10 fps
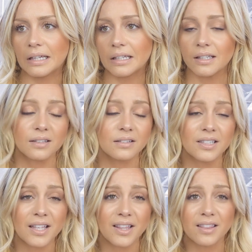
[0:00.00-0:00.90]
like
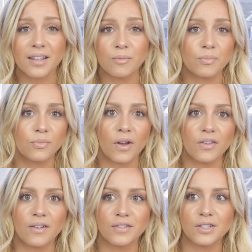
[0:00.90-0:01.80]
say that they'd
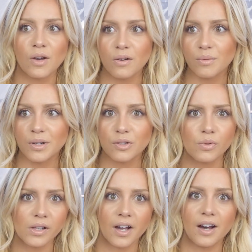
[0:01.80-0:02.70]
rather have a soda when it's
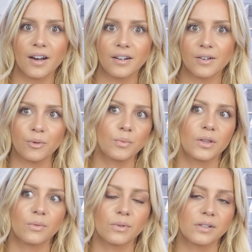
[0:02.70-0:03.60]
really hot or
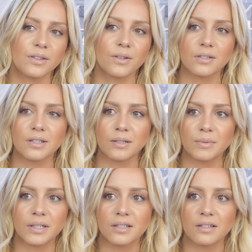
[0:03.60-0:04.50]
when they're really thirsty,
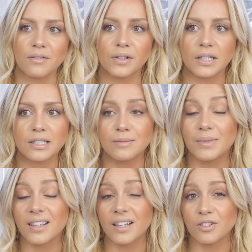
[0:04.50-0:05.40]
because I feel like to
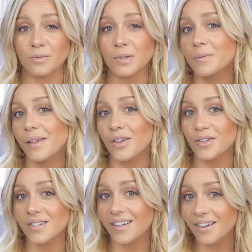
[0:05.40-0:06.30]
me that just makes me
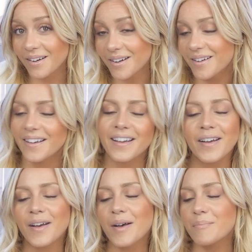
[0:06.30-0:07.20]
thirstier.
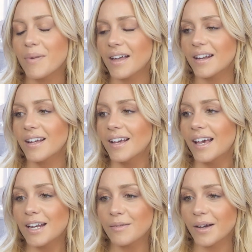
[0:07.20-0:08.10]
But
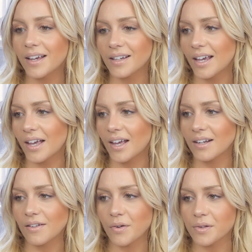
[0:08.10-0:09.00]
anyway,
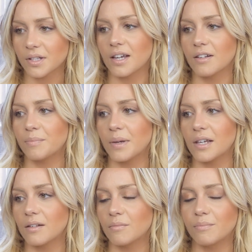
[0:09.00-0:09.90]
and I've always kind of
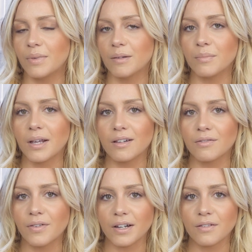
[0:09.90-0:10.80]
been made
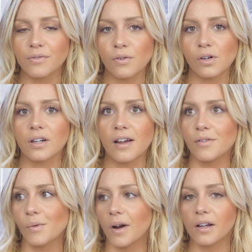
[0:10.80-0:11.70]
fun of for
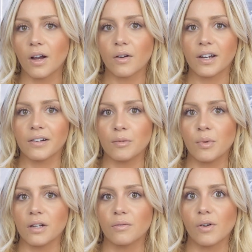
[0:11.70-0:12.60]
everywhere I go, carrying a
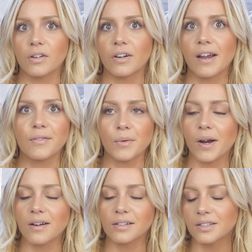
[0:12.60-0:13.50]
bottle of water
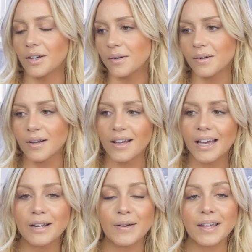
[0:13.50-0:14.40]
everywhere. So
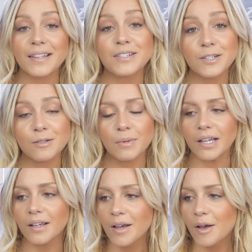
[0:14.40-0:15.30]
anyway, that's just
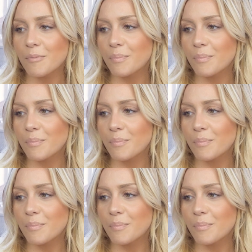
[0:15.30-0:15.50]
me.